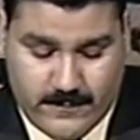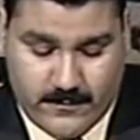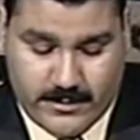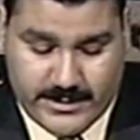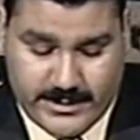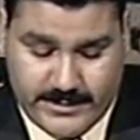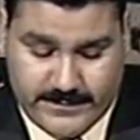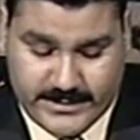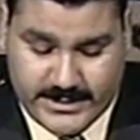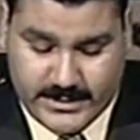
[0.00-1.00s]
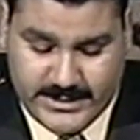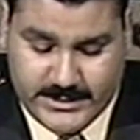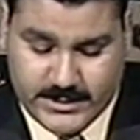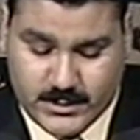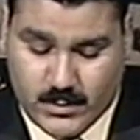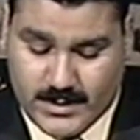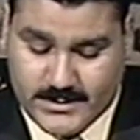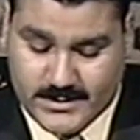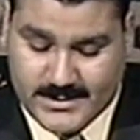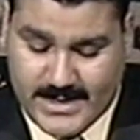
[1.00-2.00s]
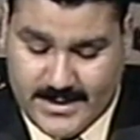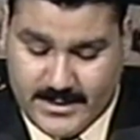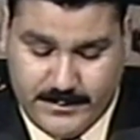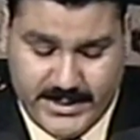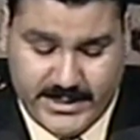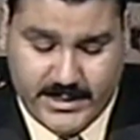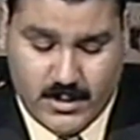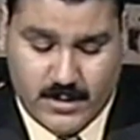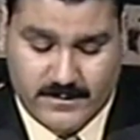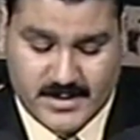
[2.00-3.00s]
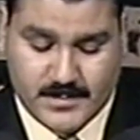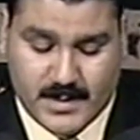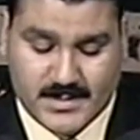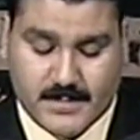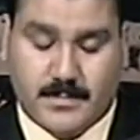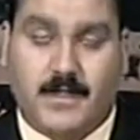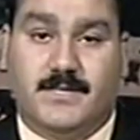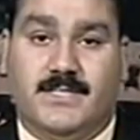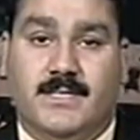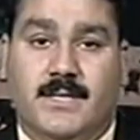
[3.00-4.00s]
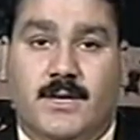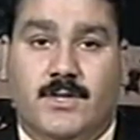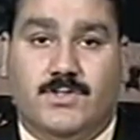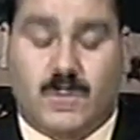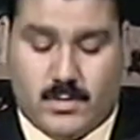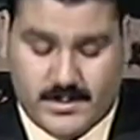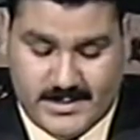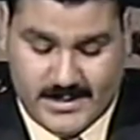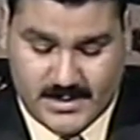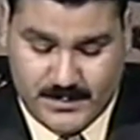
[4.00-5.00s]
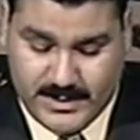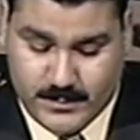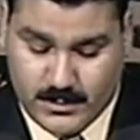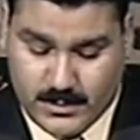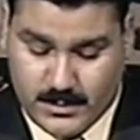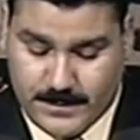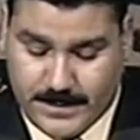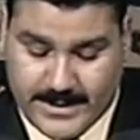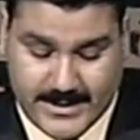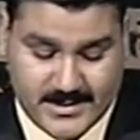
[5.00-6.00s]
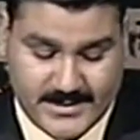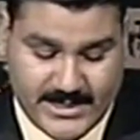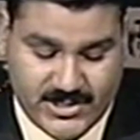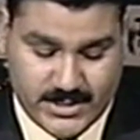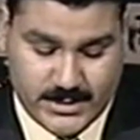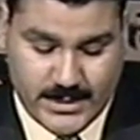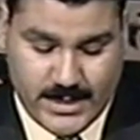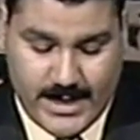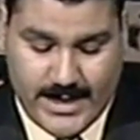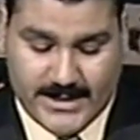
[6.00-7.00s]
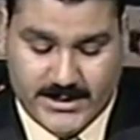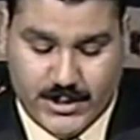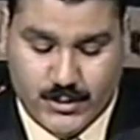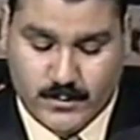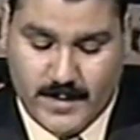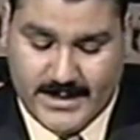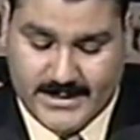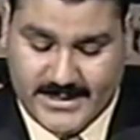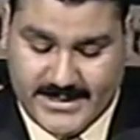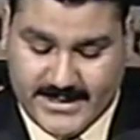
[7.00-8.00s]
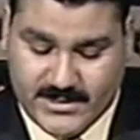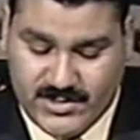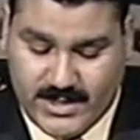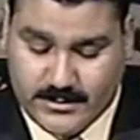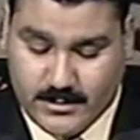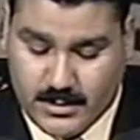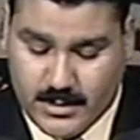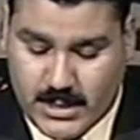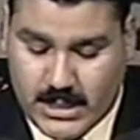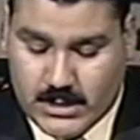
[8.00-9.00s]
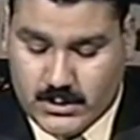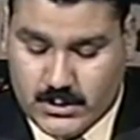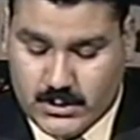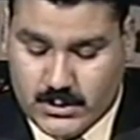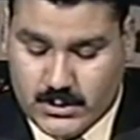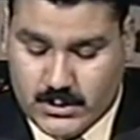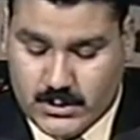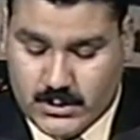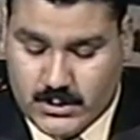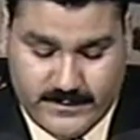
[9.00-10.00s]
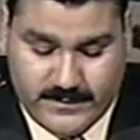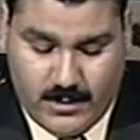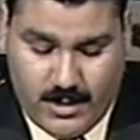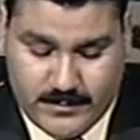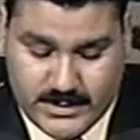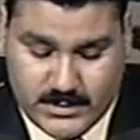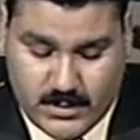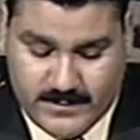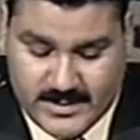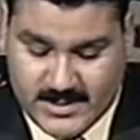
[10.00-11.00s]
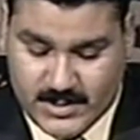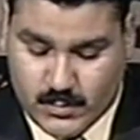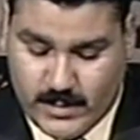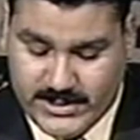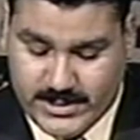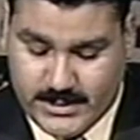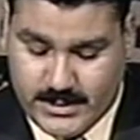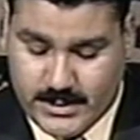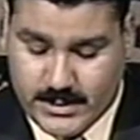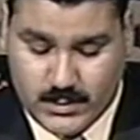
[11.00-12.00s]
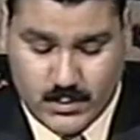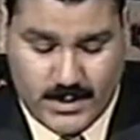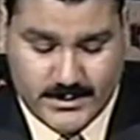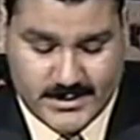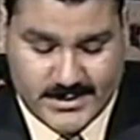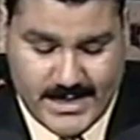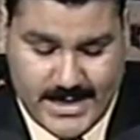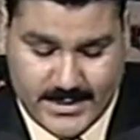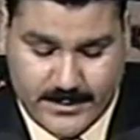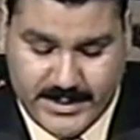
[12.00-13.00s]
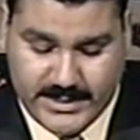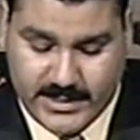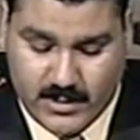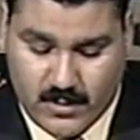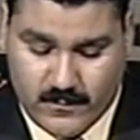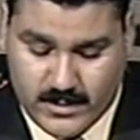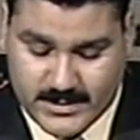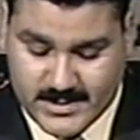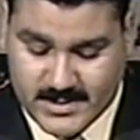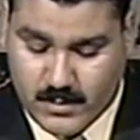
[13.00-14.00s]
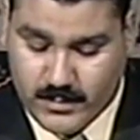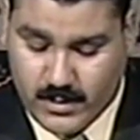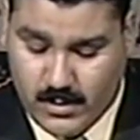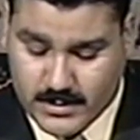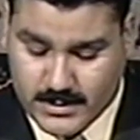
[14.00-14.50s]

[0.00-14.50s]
for every leader to understand the meaning of responsibility towards his people, his nation, and humanity in general, to follow up the development of the situation, to understand the meaning of what is going on,